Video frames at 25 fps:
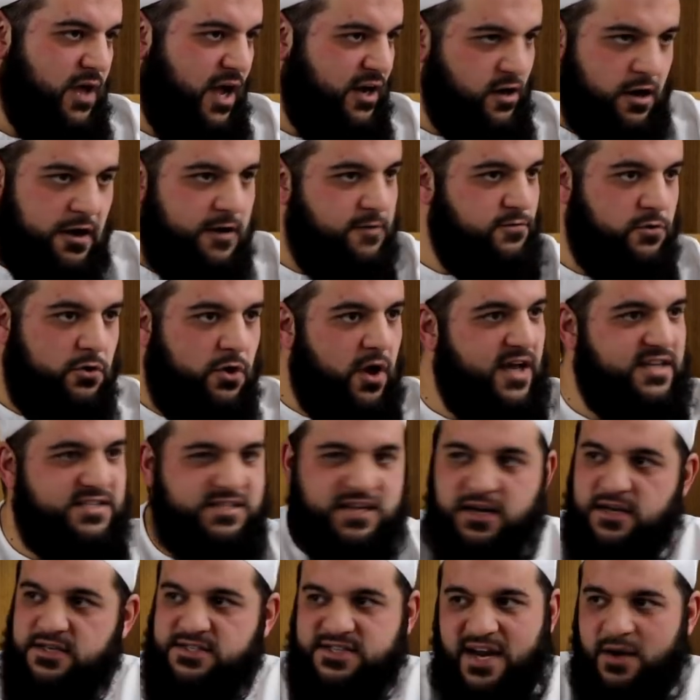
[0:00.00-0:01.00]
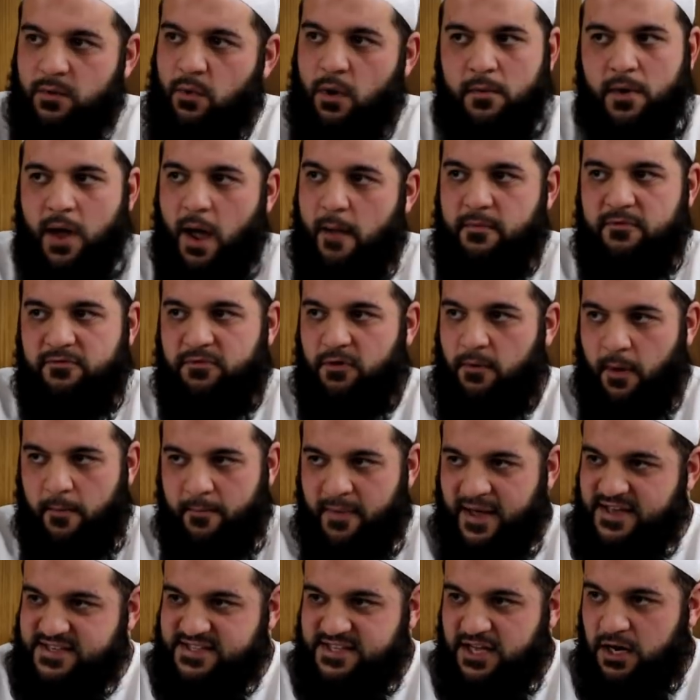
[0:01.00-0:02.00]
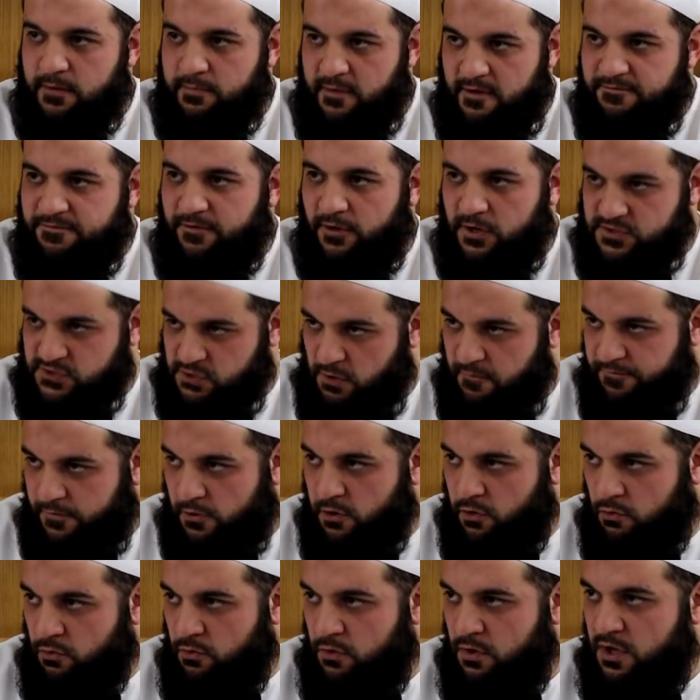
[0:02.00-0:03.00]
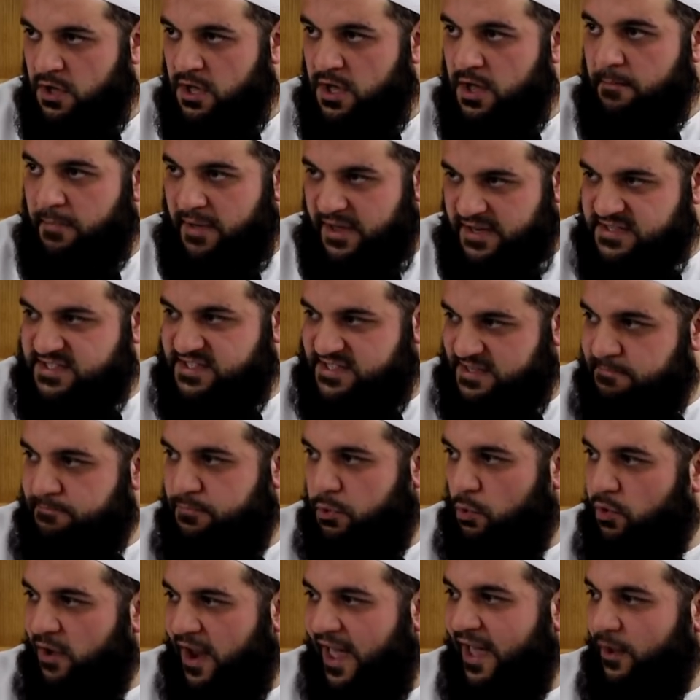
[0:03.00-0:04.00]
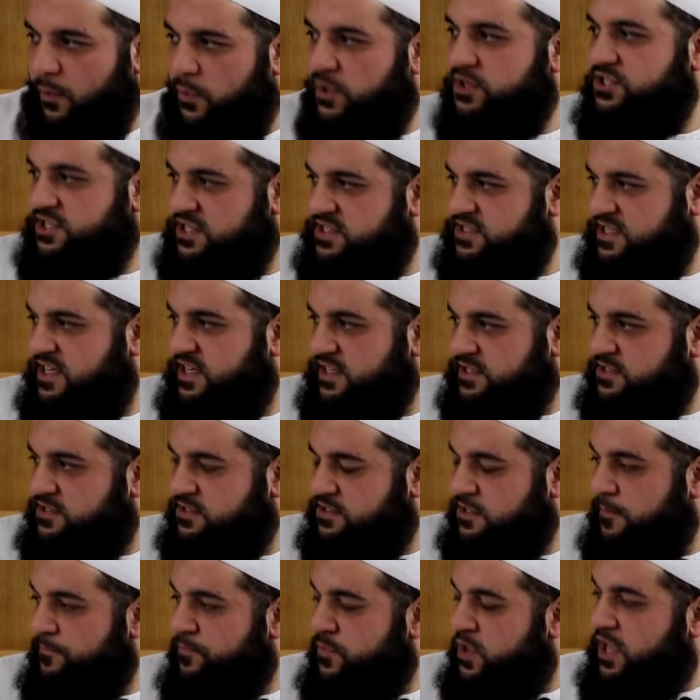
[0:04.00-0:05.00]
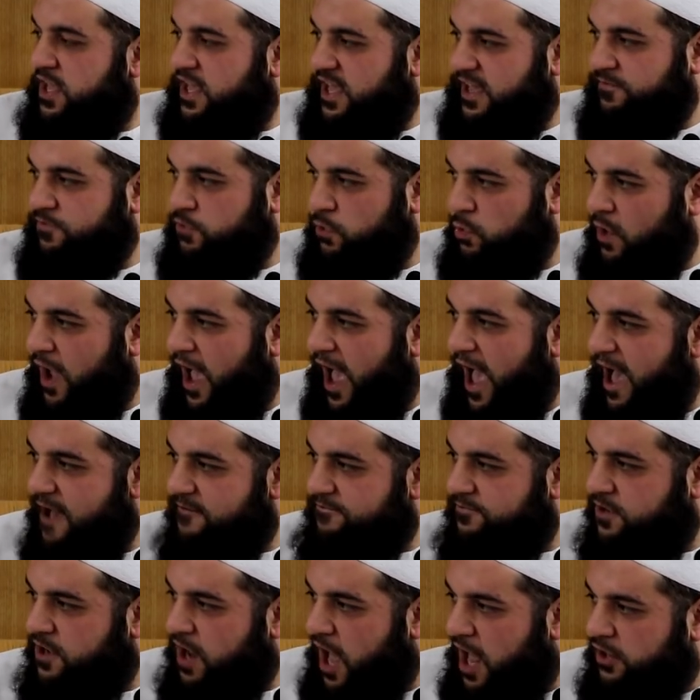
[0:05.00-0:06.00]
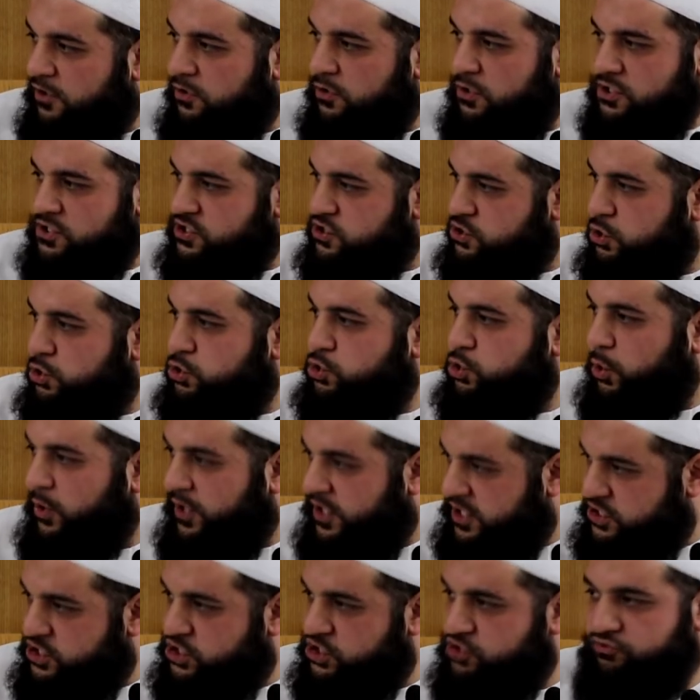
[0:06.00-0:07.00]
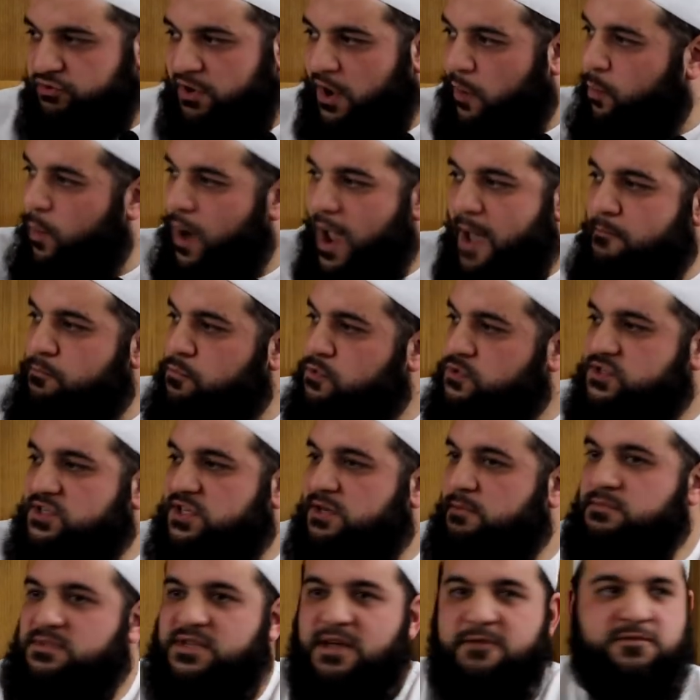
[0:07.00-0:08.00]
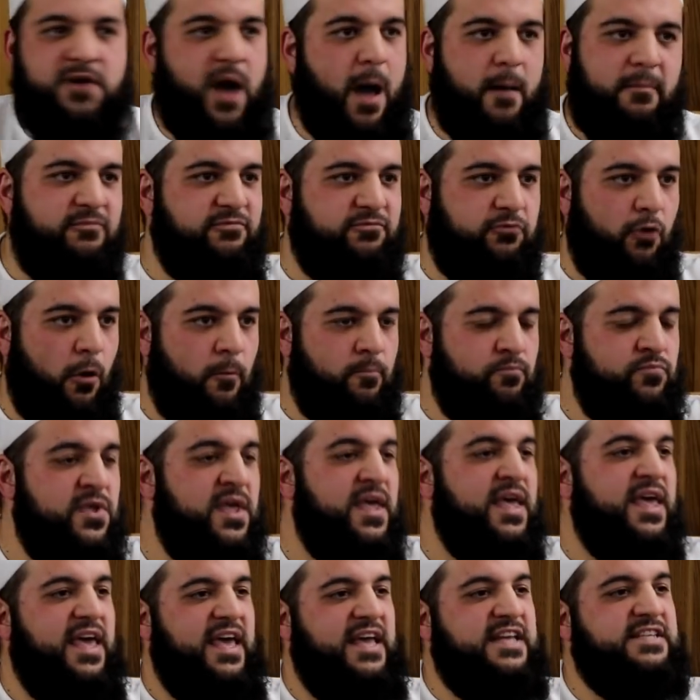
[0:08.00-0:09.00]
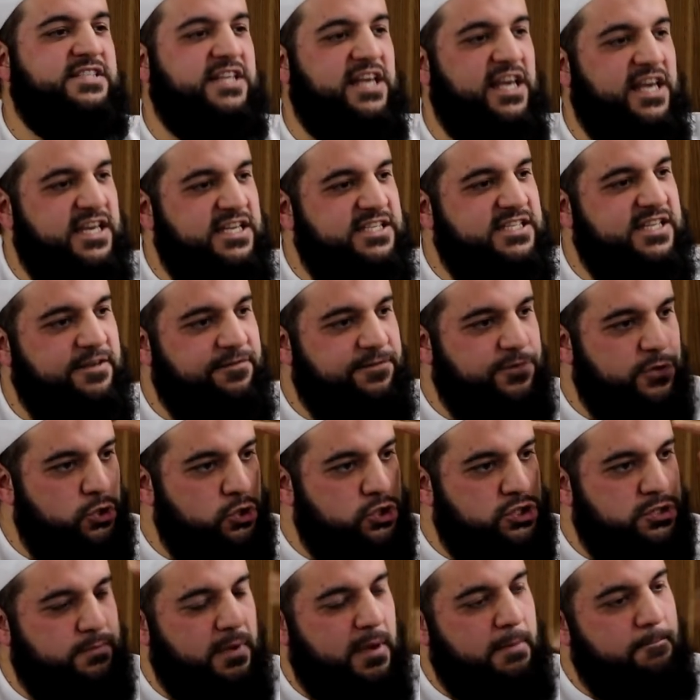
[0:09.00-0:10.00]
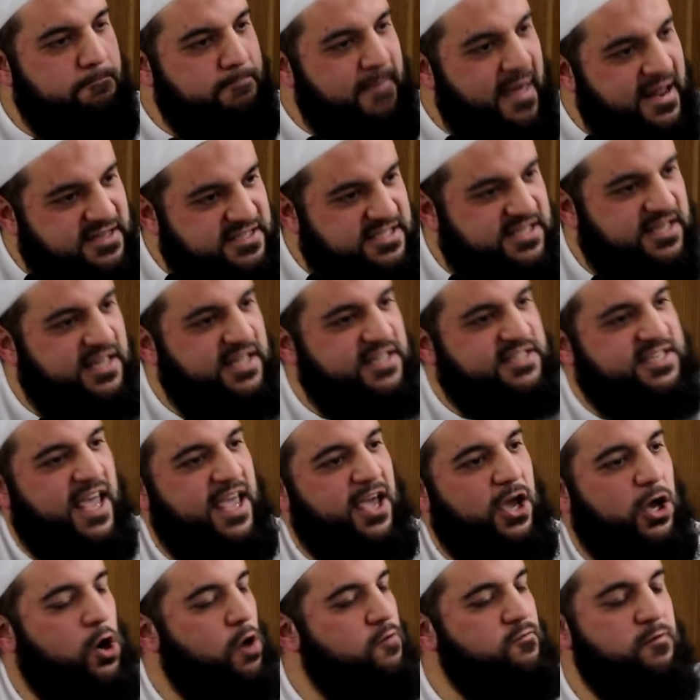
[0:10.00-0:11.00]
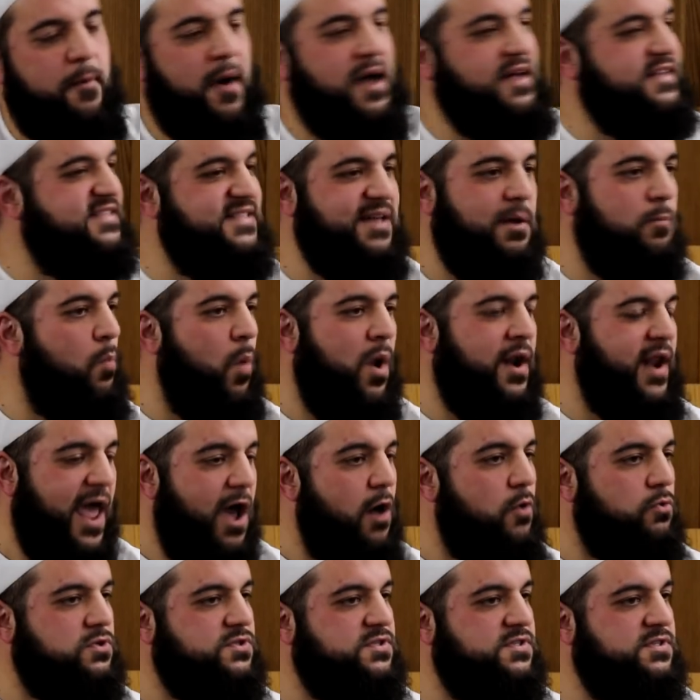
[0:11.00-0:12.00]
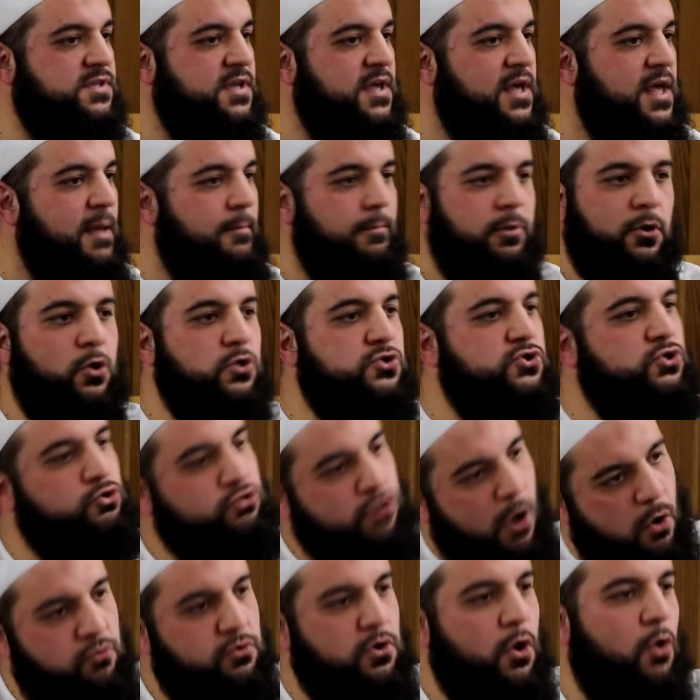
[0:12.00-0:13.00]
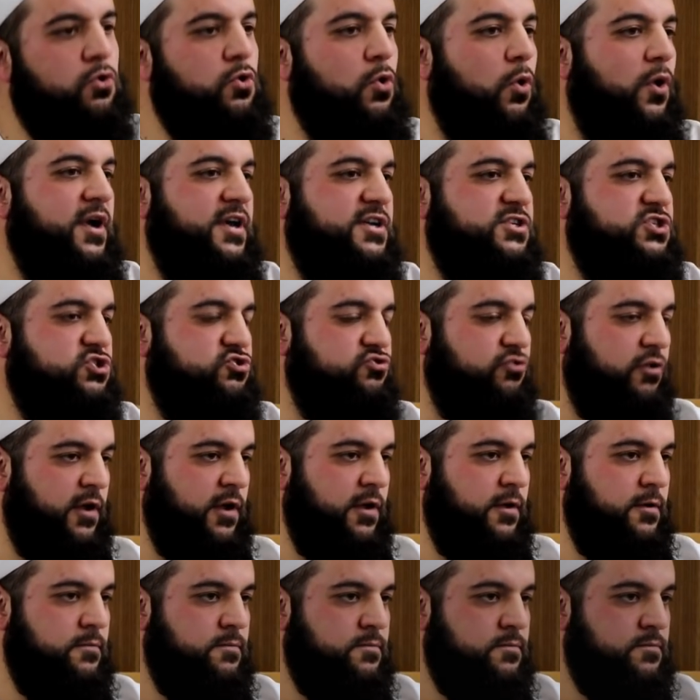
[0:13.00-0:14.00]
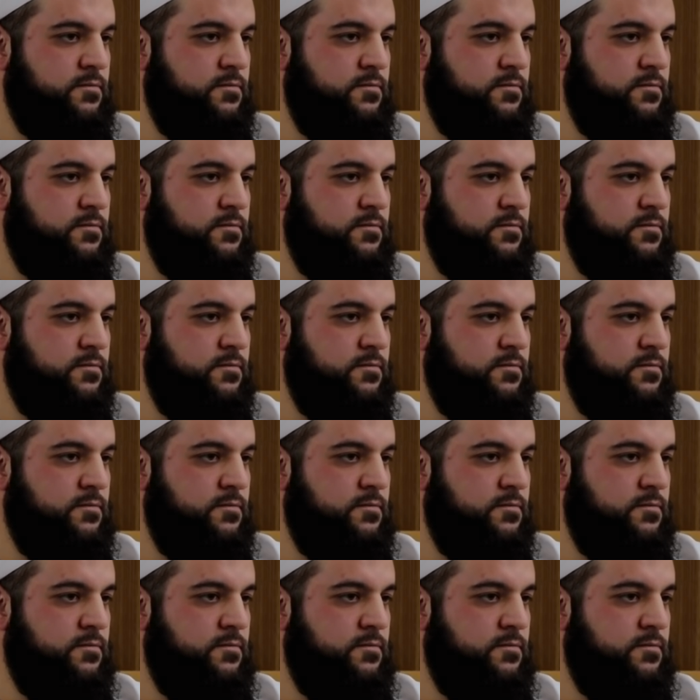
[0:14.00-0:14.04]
I don't know if you guys understand where I'm coming from. I may sound a bit philosophical, but in simple language is this. If you haven't understood your history and where Muslims have come from, it's easy for you to be mentally taken over by someone else because you don't know your history.